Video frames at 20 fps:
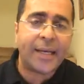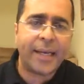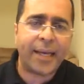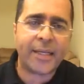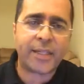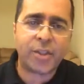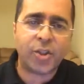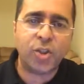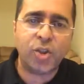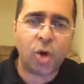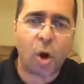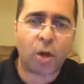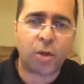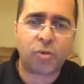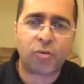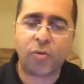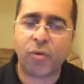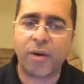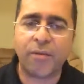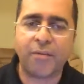it
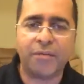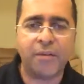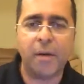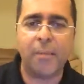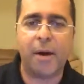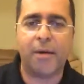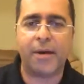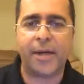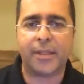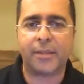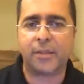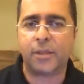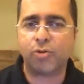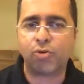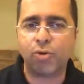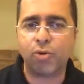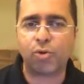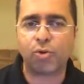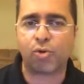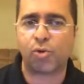not reverberate
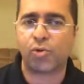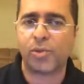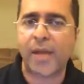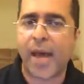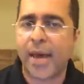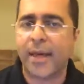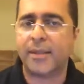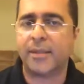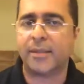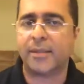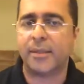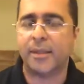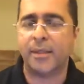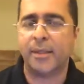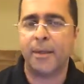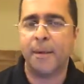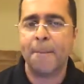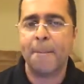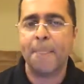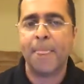through society.
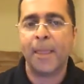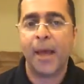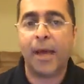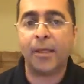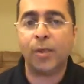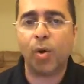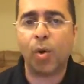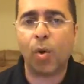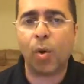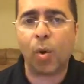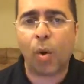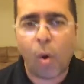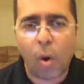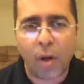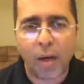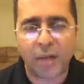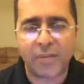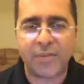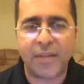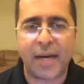And all
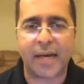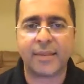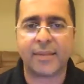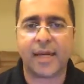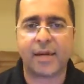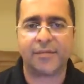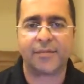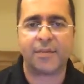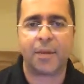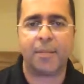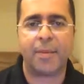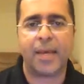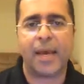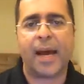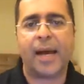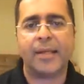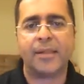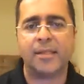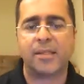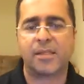of that have to be
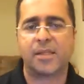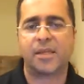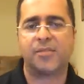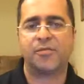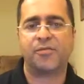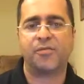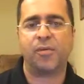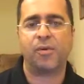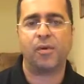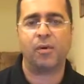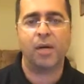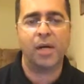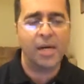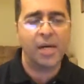answered for.